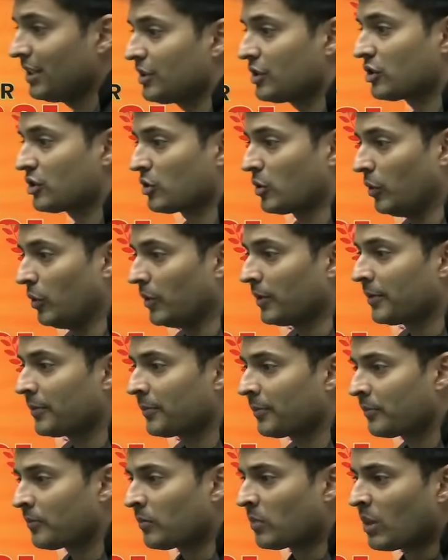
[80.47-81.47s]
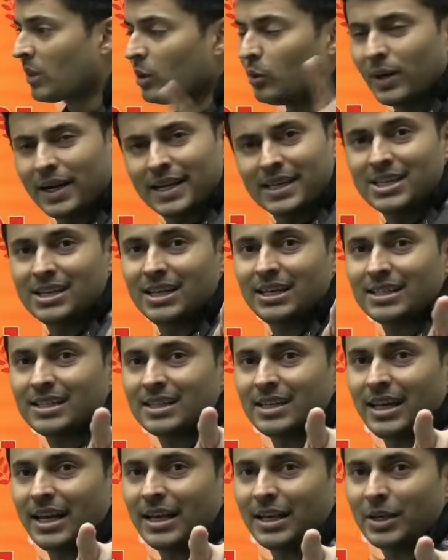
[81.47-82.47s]
this score, who are
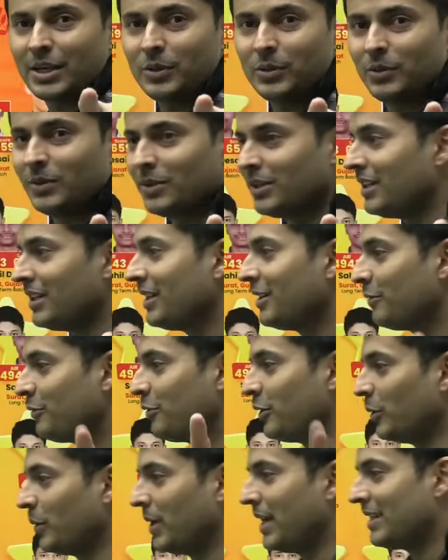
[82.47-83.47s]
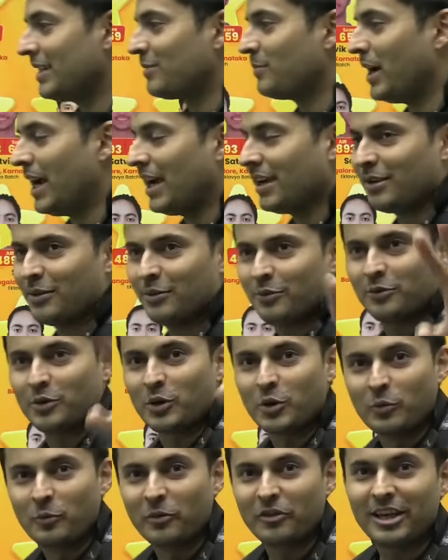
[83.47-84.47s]
just like you few days back,
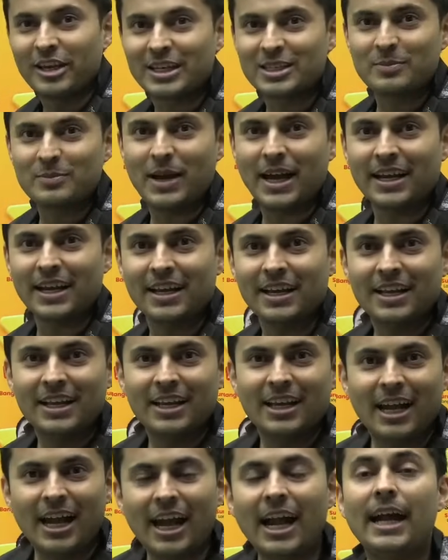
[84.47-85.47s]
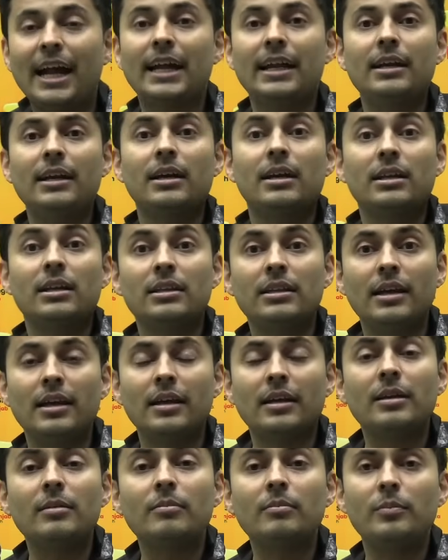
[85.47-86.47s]
few weeks back, and
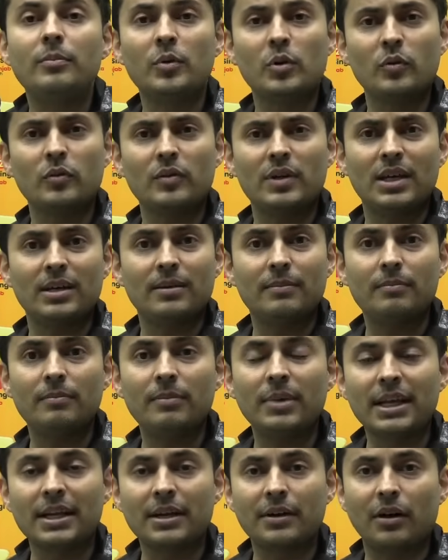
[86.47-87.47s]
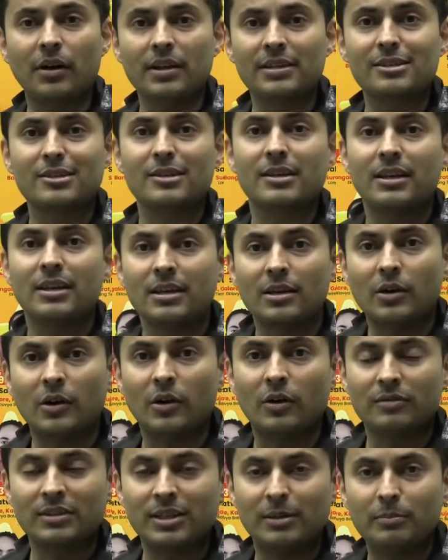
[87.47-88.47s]
they improved because
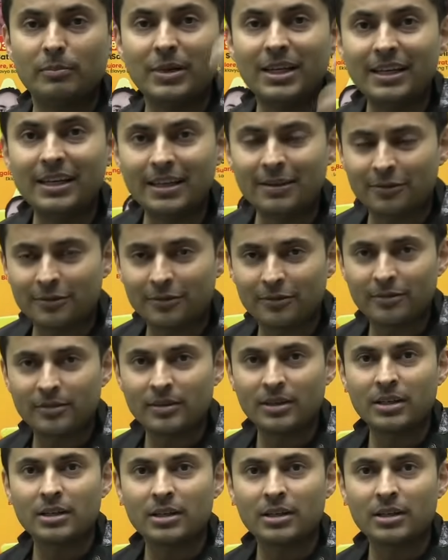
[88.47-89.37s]
of the belief,